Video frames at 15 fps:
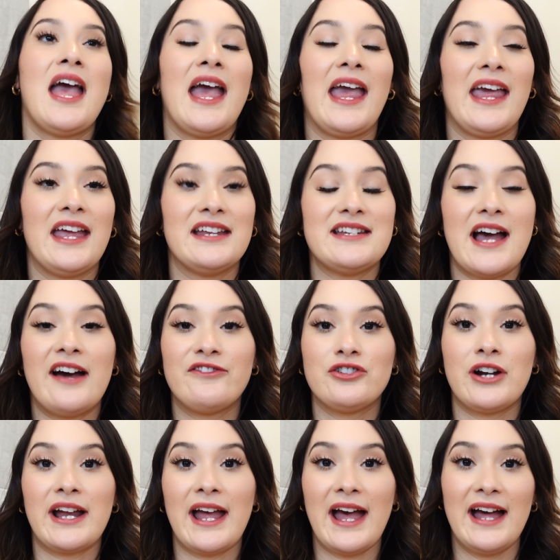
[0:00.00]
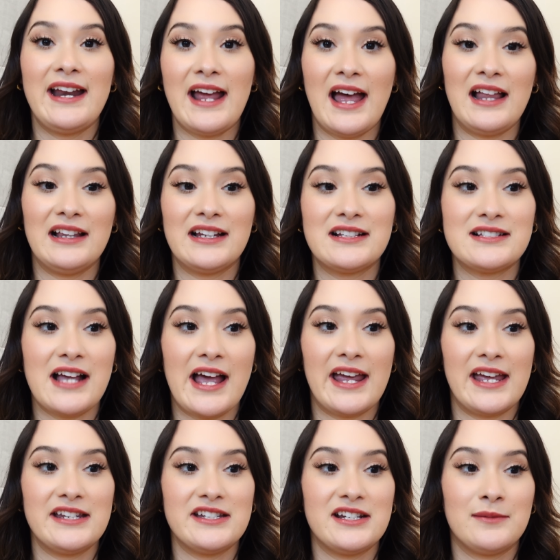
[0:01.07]
And after I had Alex, I
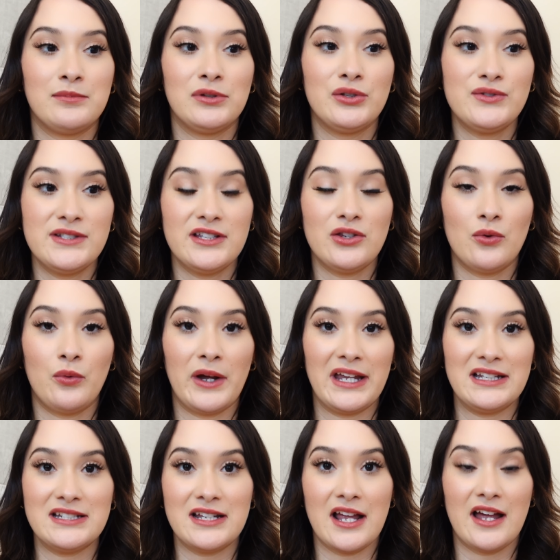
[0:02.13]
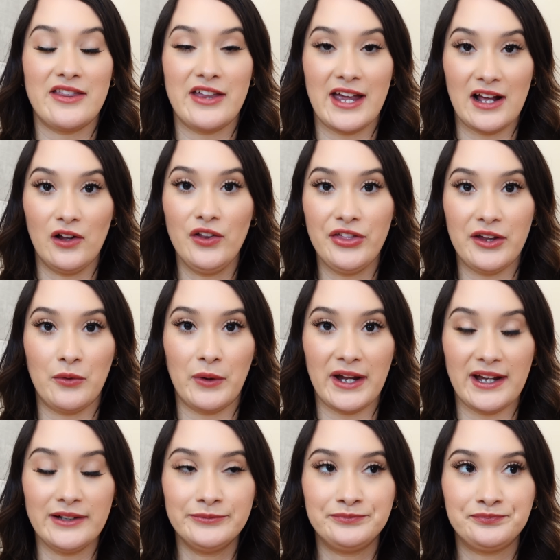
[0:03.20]
ended up losing the weight the healthy
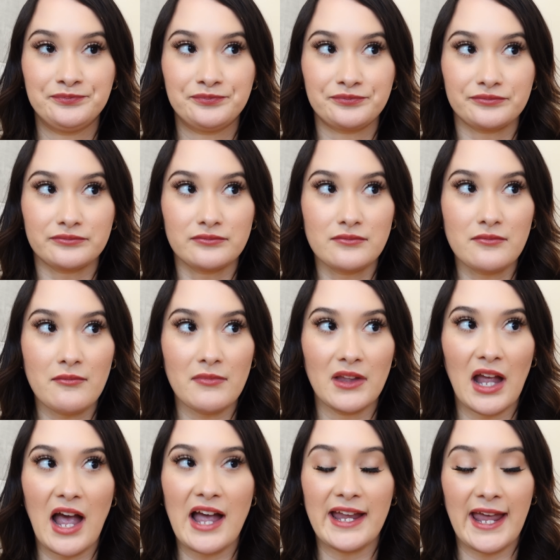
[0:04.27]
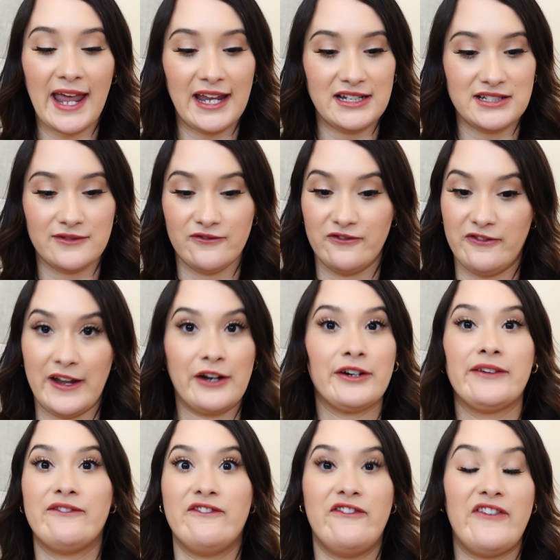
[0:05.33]
way. I ate very,
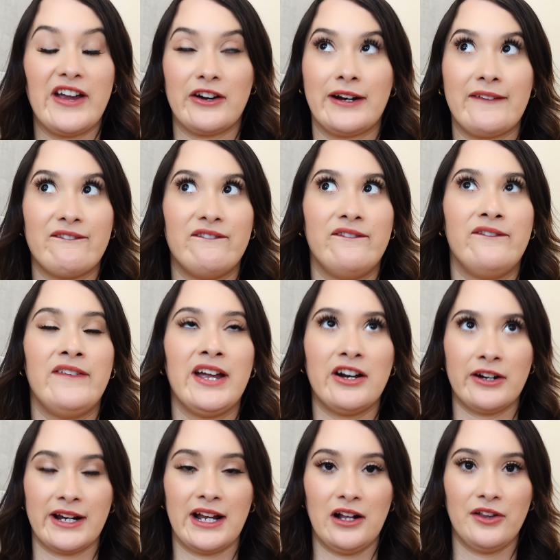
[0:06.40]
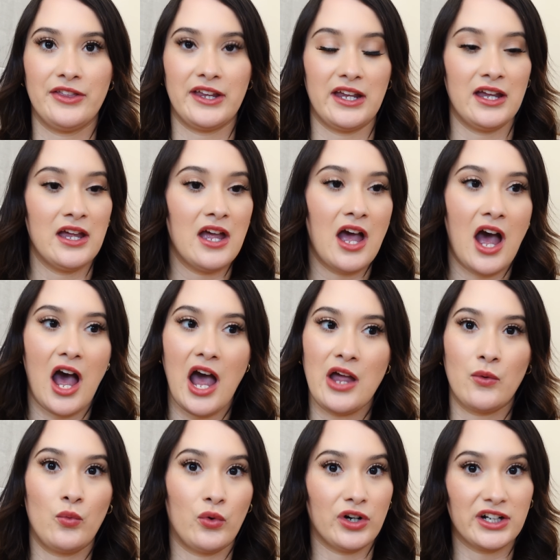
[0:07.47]
very, very healthy. I
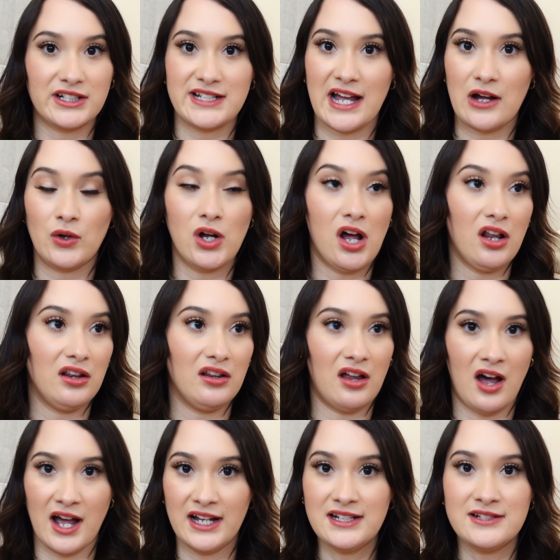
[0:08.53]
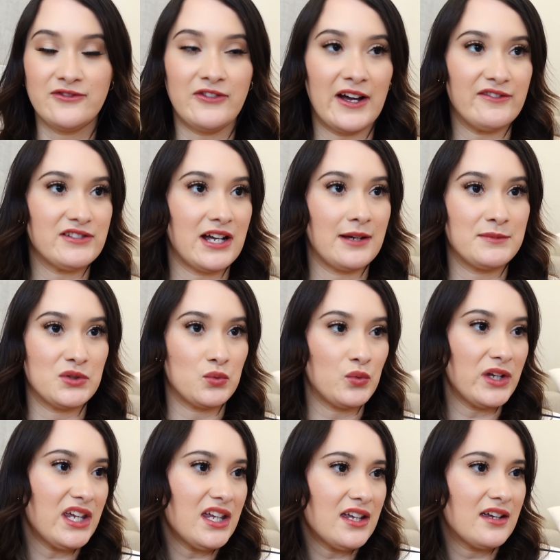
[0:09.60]
worked out a lot, 5 times a
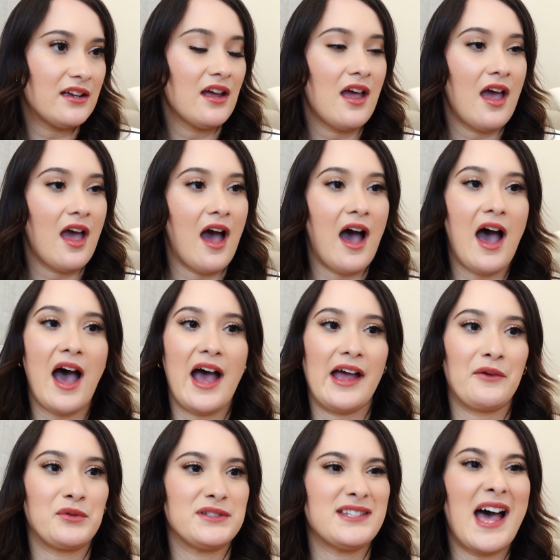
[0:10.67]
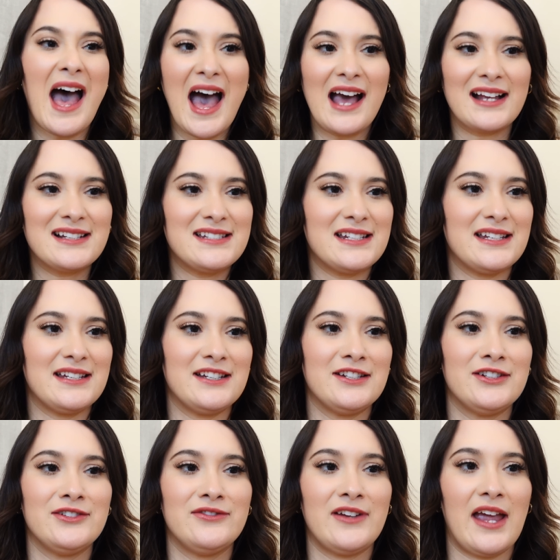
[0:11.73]
week. I was
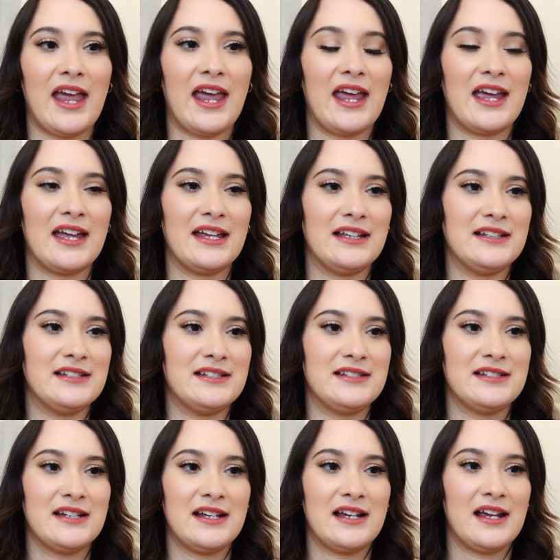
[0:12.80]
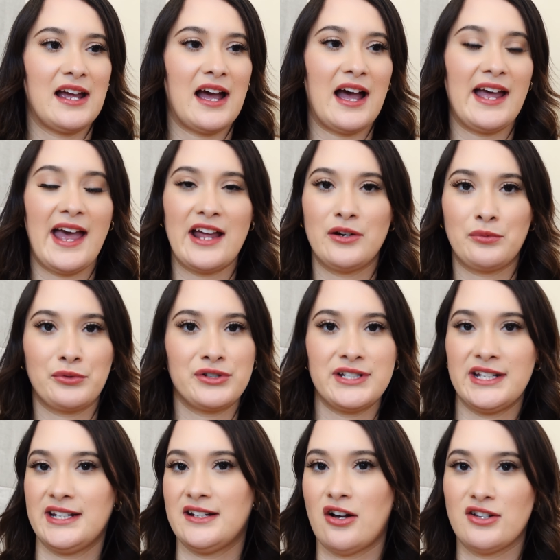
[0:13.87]
active and I had a
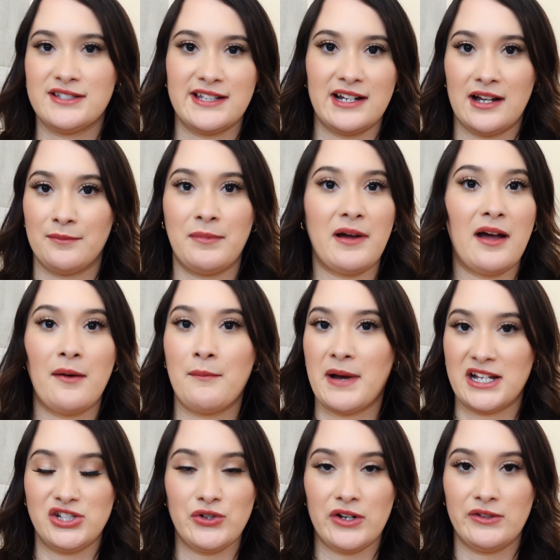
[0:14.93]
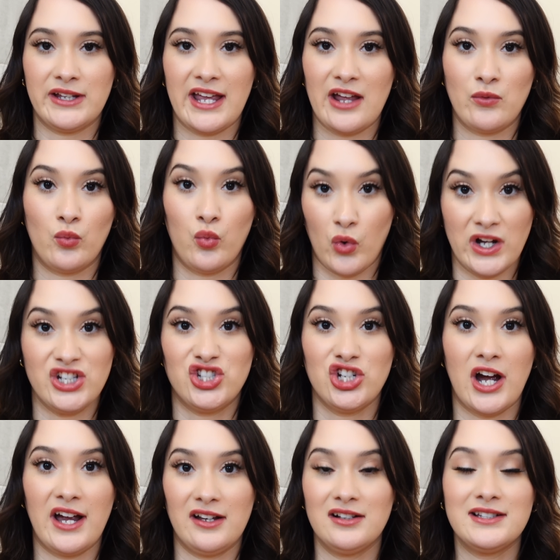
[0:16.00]
routine all set up. Mind you, I only had one
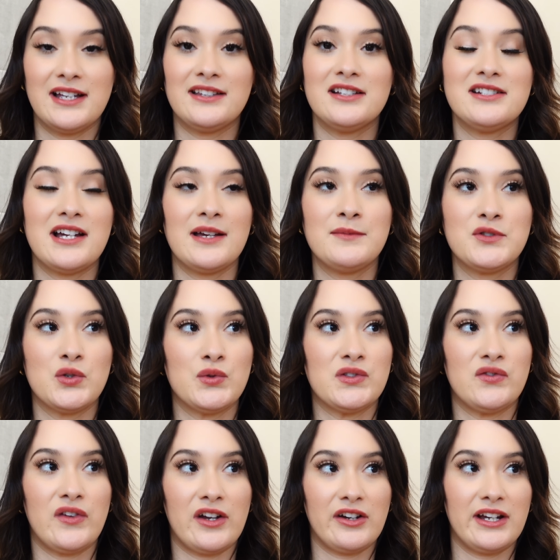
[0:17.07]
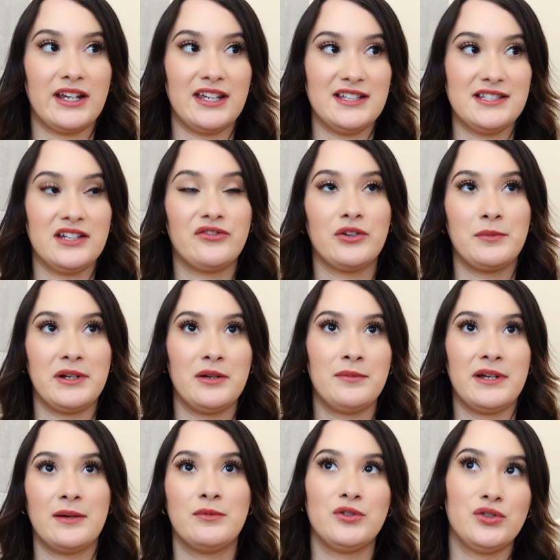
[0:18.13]
child at the time, so it was very easy for me to
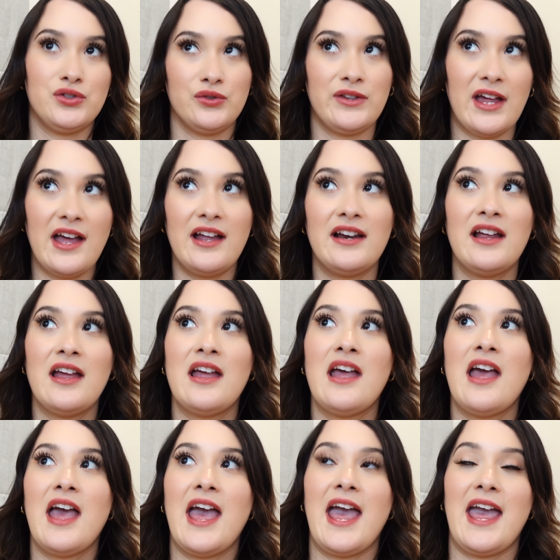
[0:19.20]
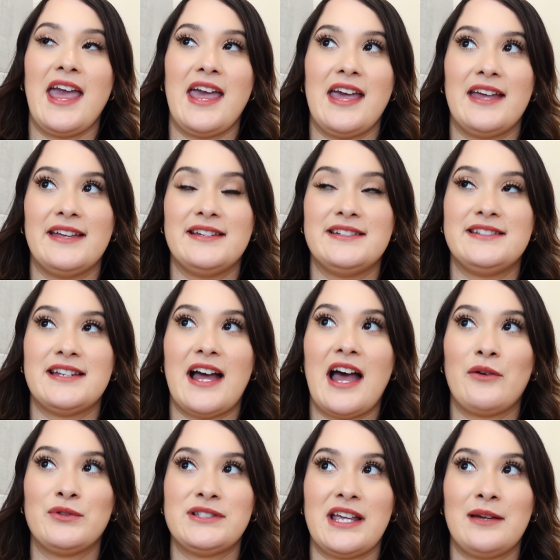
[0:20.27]
be able to do that. And
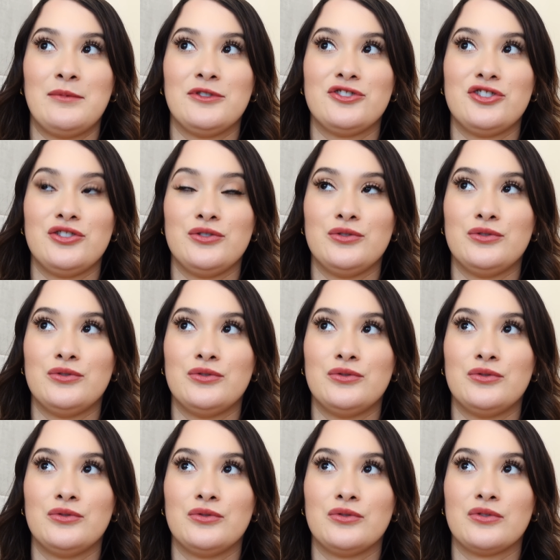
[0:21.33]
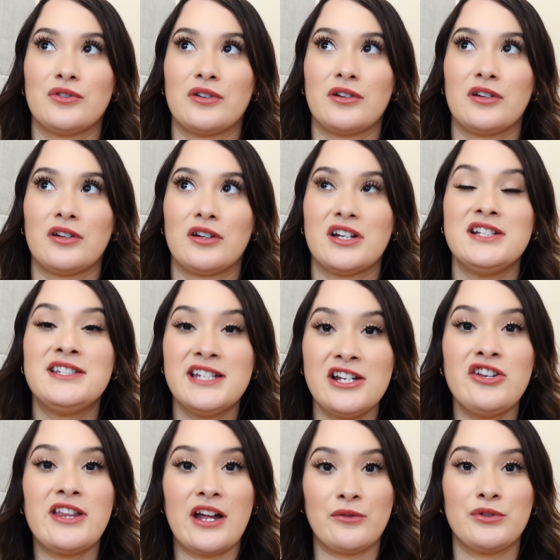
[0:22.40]
I was able to
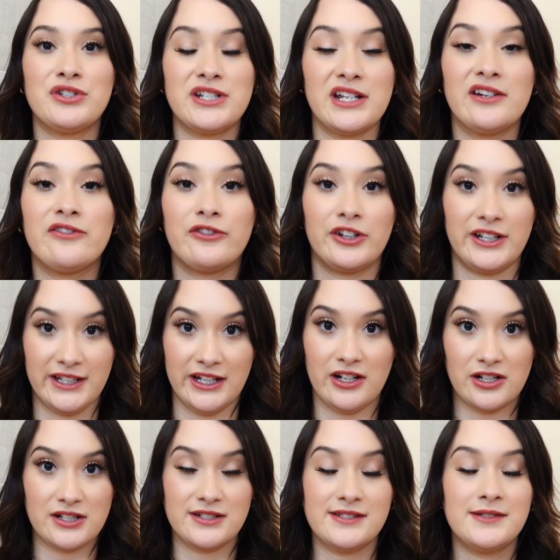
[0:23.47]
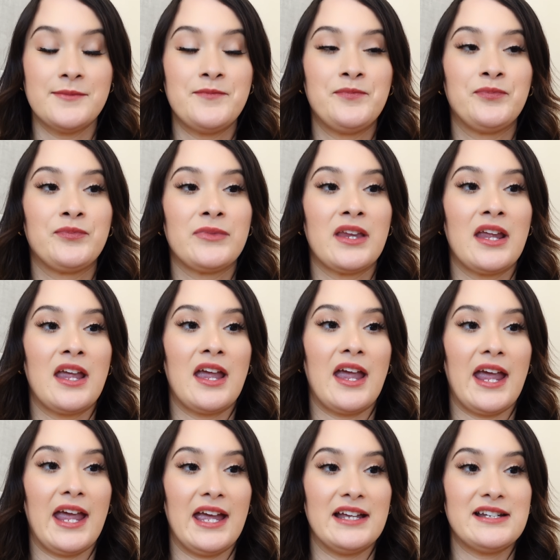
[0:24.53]
continue that routine for years.
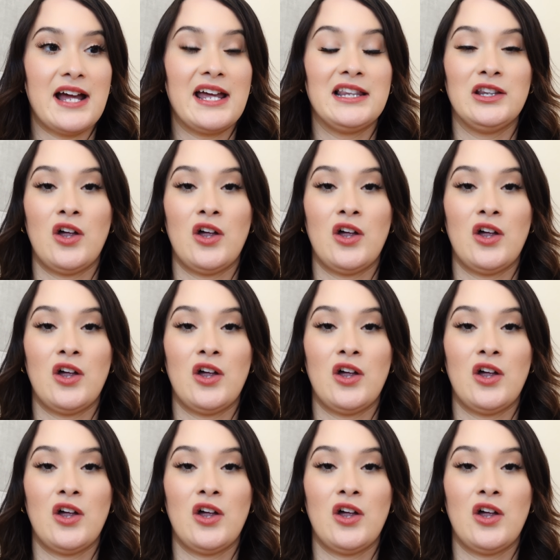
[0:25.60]
And I